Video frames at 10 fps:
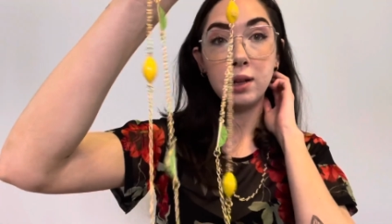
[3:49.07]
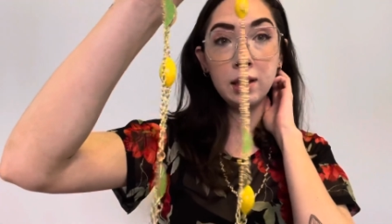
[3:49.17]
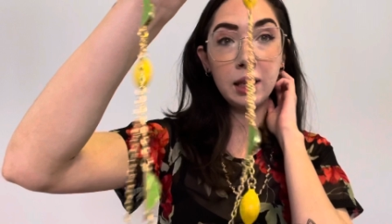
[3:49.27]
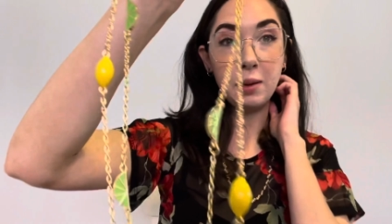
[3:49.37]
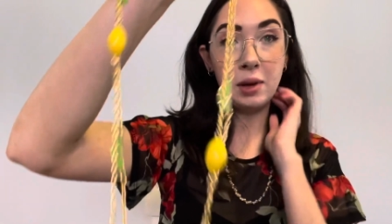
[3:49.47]

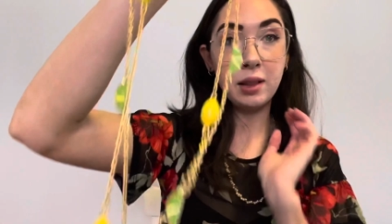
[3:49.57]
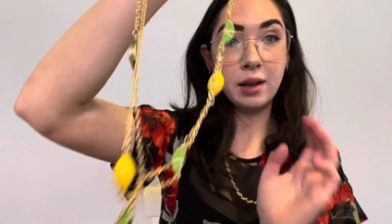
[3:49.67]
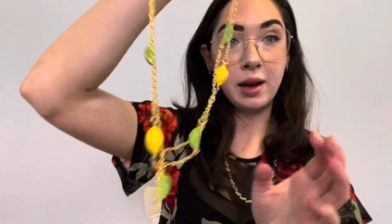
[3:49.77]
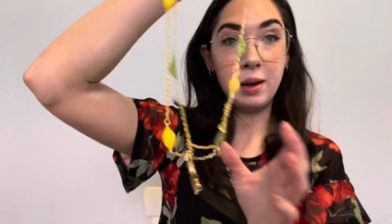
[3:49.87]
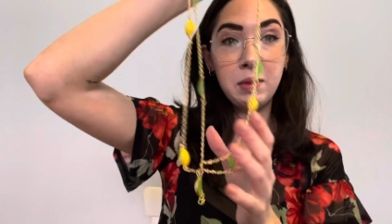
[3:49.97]
lemon
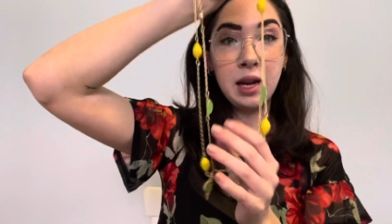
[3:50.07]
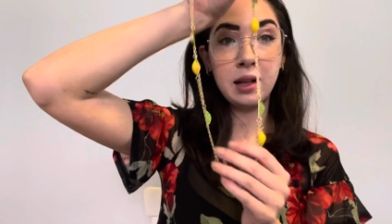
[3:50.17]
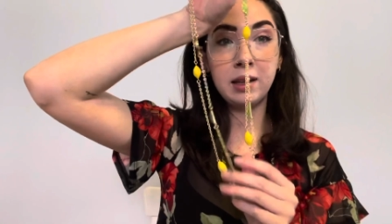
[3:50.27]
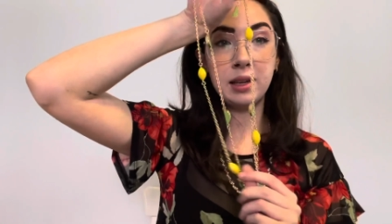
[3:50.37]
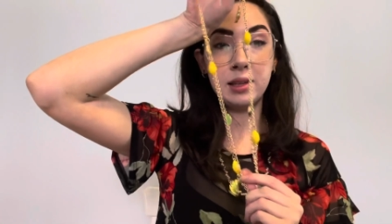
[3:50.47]
lime
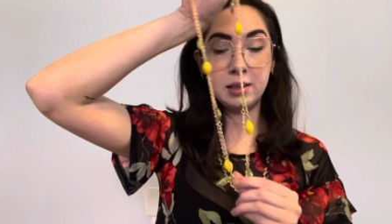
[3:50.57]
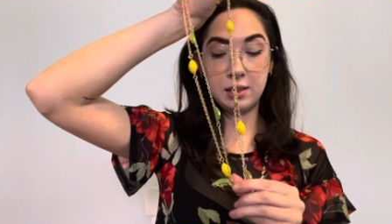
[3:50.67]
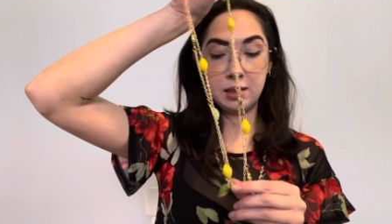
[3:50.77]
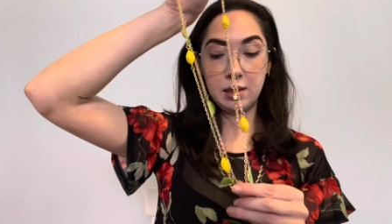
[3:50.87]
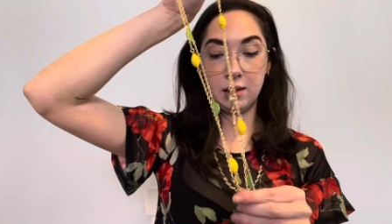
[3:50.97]

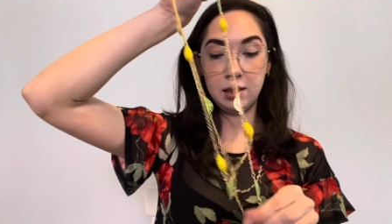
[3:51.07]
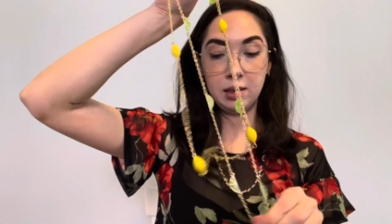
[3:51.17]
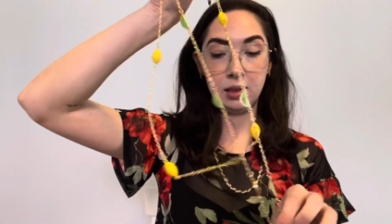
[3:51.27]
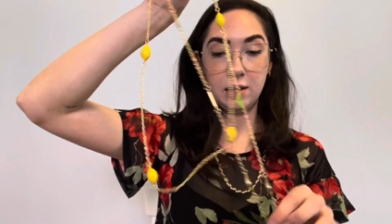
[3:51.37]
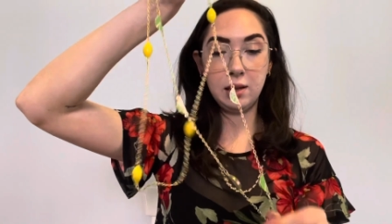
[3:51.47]
necklace.
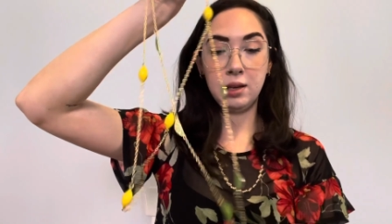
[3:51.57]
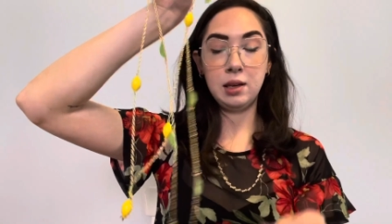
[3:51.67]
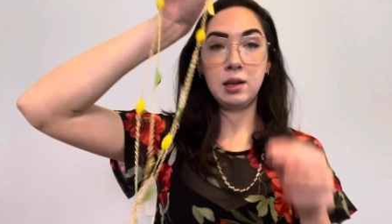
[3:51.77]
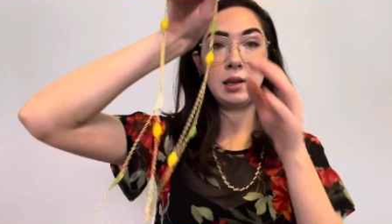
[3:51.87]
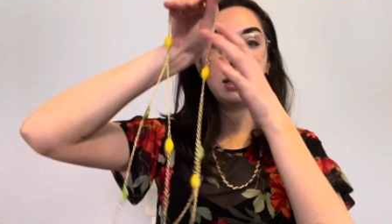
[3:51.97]

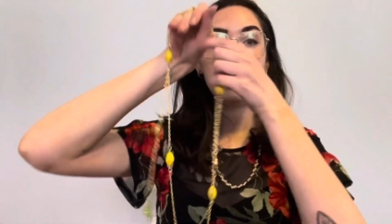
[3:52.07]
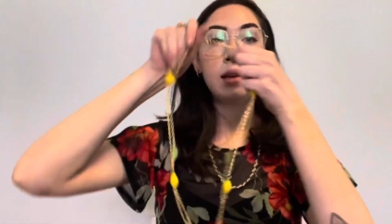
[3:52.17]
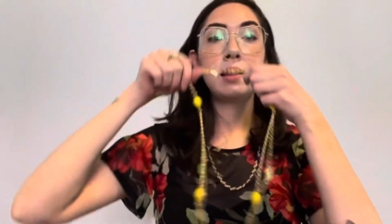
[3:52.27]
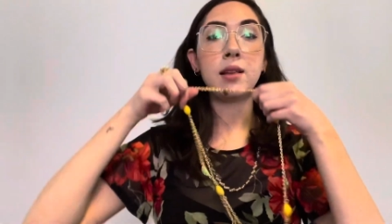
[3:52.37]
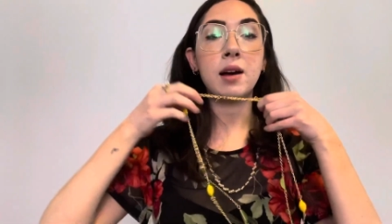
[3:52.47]

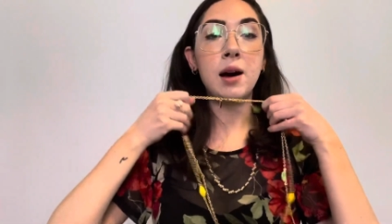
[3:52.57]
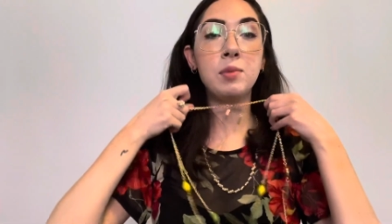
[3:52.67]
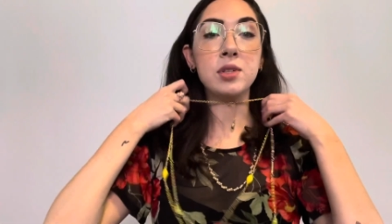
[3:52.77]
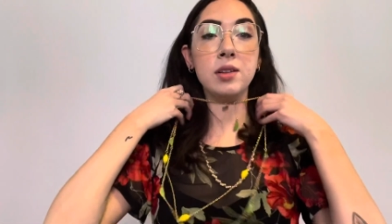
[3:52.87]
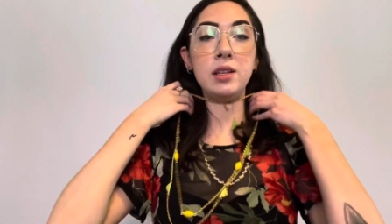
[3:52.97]
The
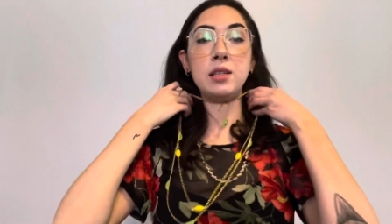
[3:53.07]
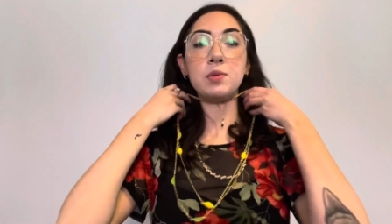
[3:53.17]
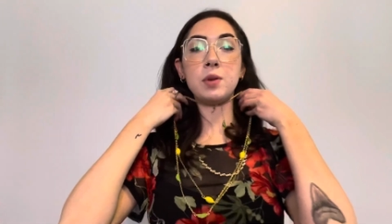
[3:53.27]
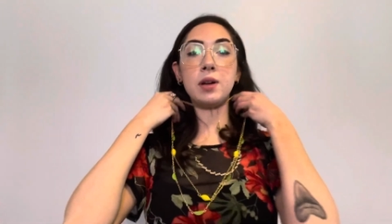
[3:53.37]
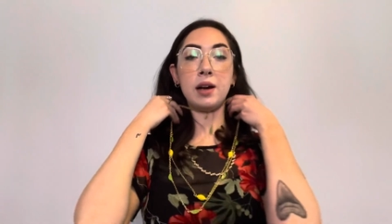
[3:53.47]
comps on these
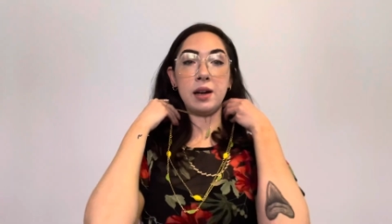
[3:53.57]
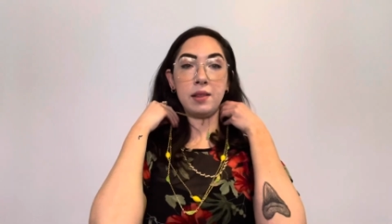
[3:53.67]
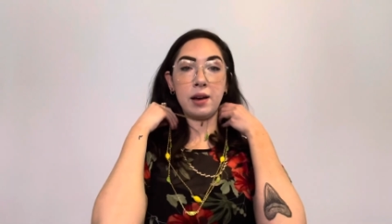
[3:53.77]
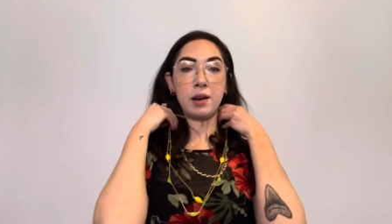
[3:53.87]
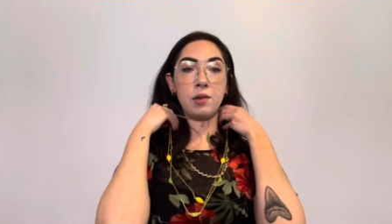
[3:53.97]
were not
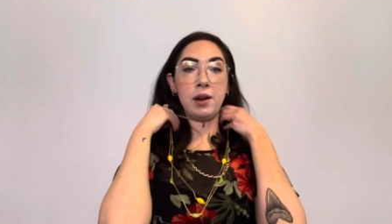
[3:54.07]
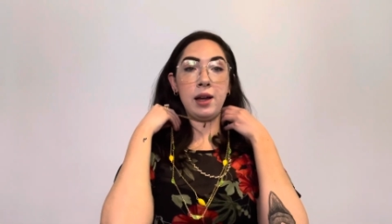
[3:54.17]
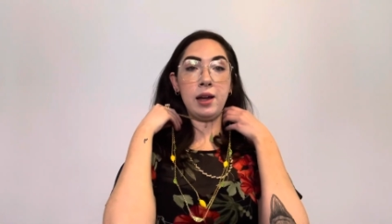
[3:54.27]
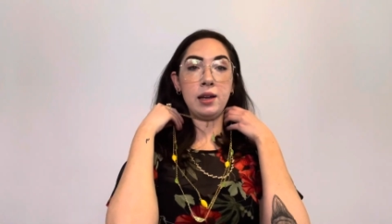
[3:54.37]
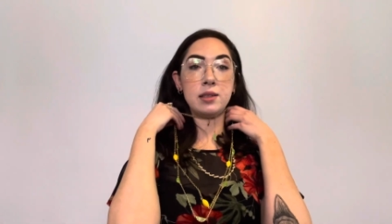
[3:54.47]
that
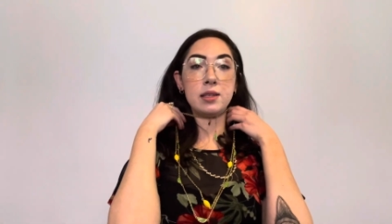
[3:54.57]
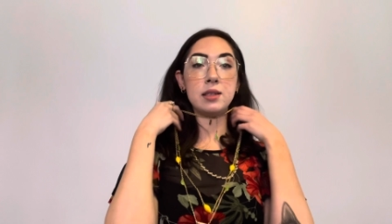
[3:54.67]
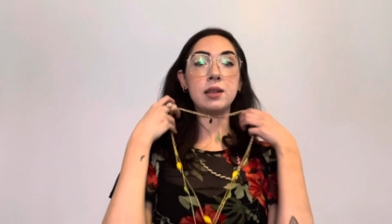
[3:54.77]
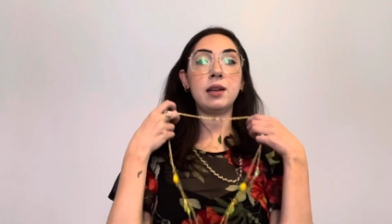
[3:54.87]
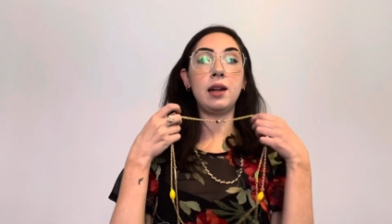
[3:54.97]
great.
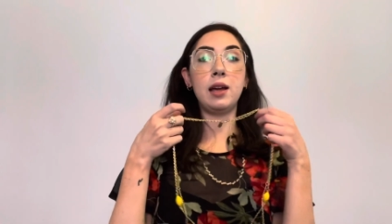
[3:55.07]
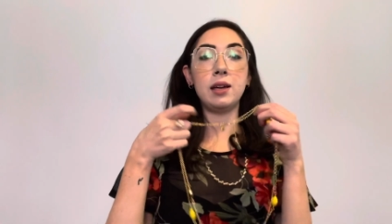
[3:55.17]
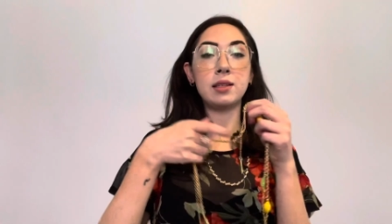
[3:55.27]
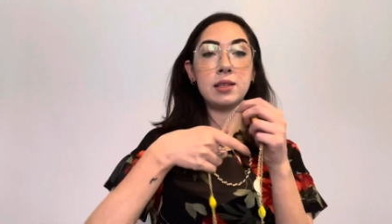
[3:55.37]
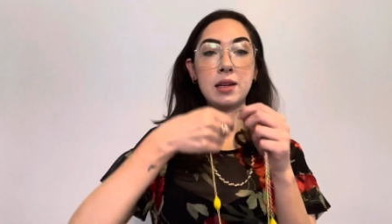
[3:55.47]
It
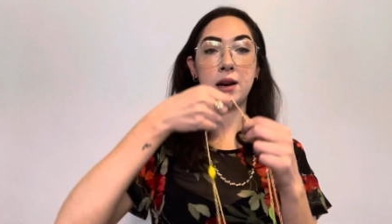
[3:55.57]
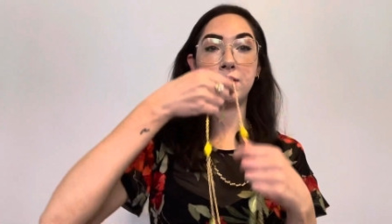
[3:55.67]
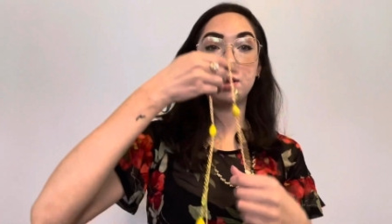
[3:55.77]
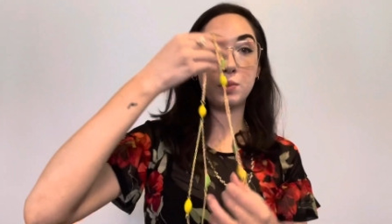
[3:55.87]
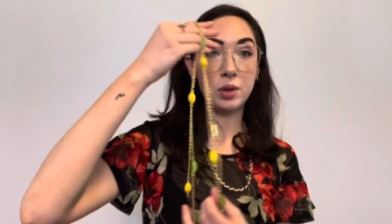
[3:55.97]
hangs
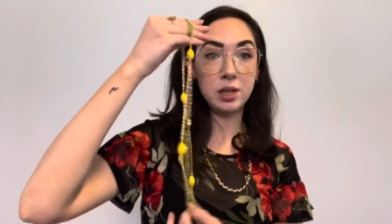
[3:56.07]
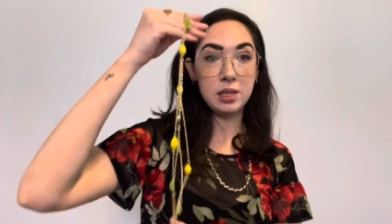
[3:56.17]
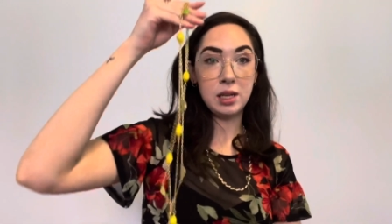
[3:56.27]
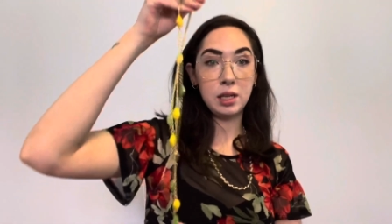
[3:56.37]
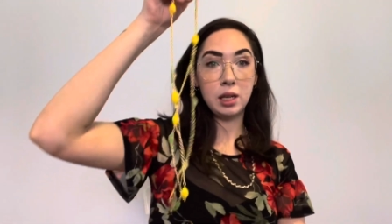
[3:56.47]
down
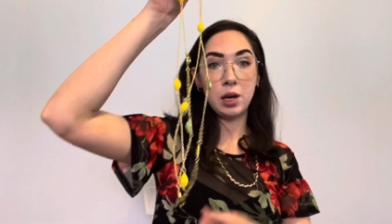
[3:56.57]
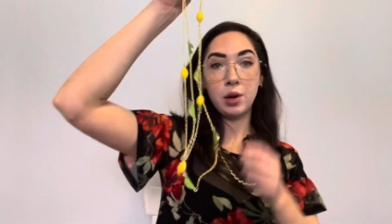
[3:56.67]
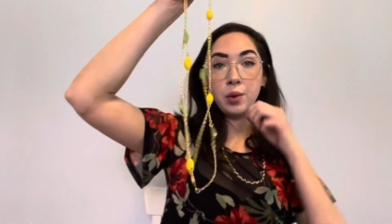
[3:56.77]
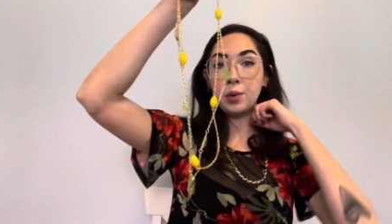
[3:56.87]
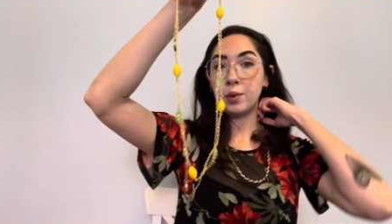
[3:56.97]
pretty
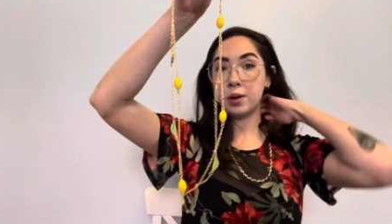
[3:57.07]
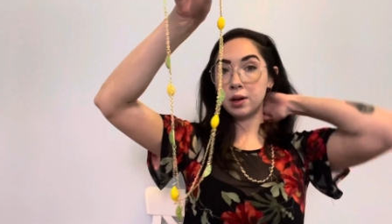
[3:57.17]
low.